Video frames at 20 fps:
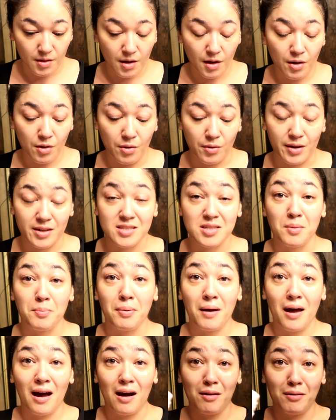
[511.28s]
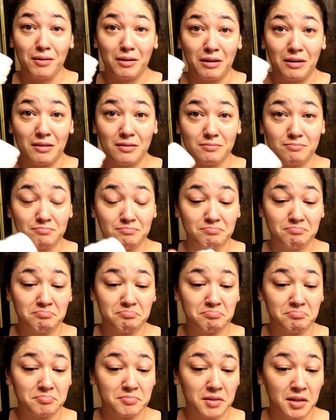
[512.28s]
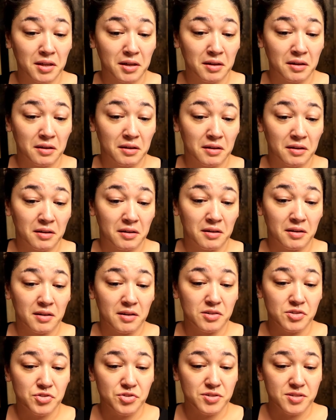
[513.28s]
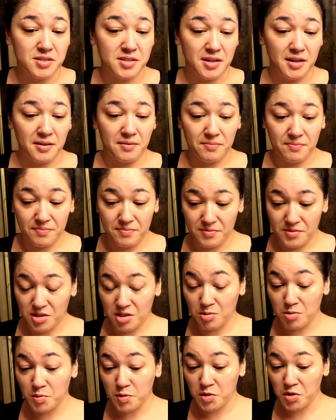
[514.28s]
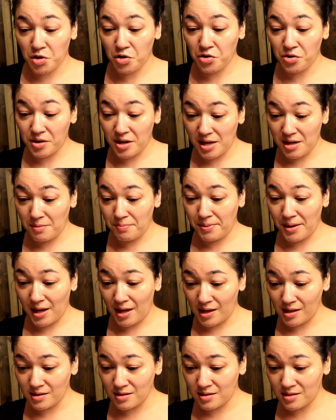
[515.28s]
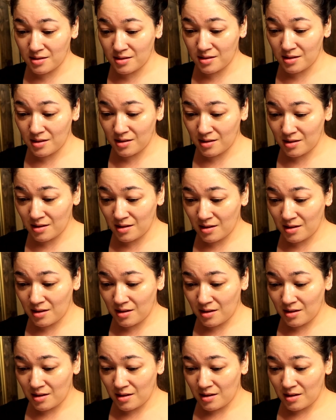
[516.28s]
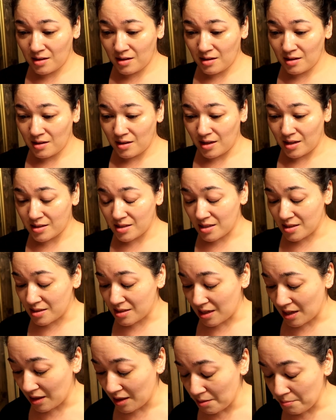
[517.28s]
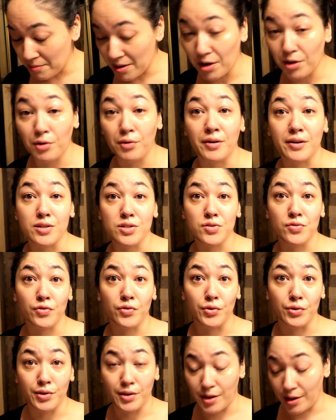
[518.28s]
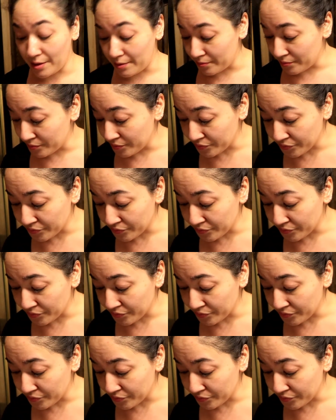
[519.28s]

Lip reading: Oh, it's a powder. Interesting. So it's supposed to create a paste. It's a daily micro exfoliant.